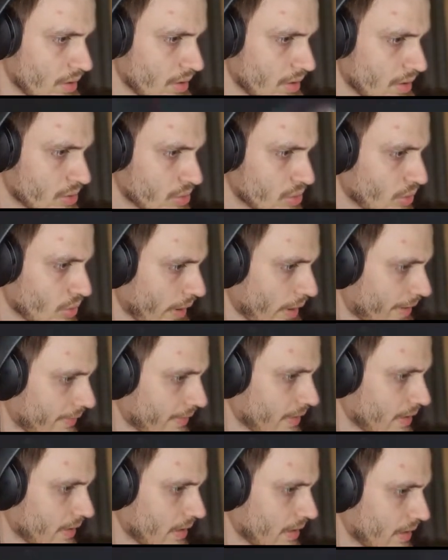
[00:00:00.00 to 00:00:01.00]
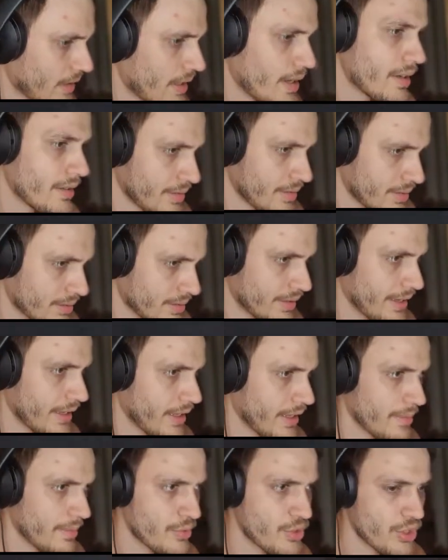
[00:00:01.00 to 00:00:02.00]
So I have a an
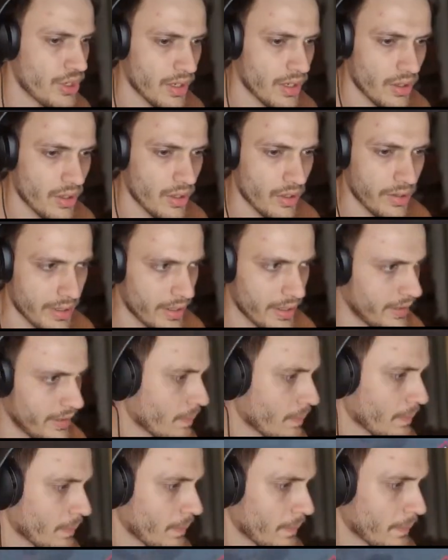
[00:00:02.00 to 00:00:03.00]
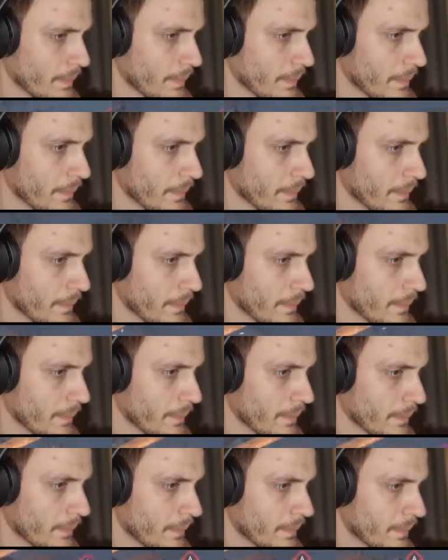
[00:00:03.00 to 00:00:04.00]
LMG. Oh, okay. We are losing
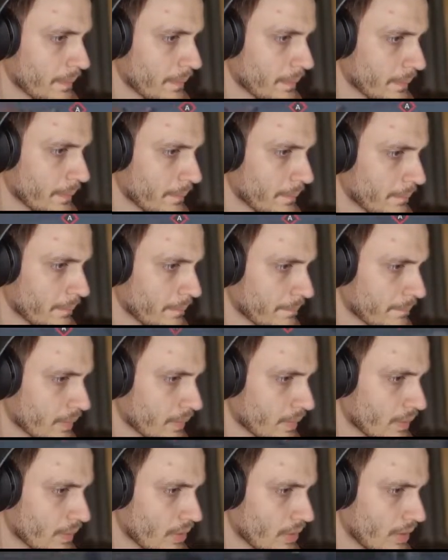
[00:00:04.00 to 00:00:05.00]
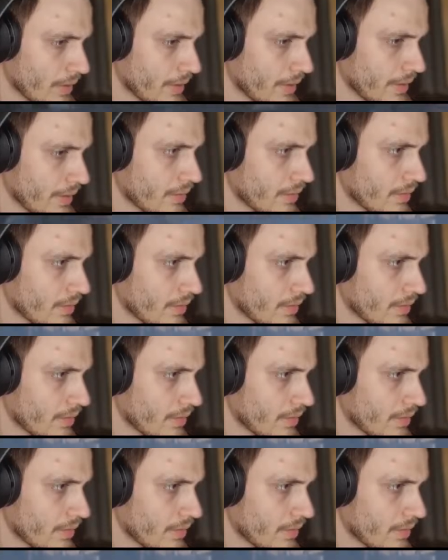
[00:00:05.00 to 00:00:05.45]
objective Oh, I didn't.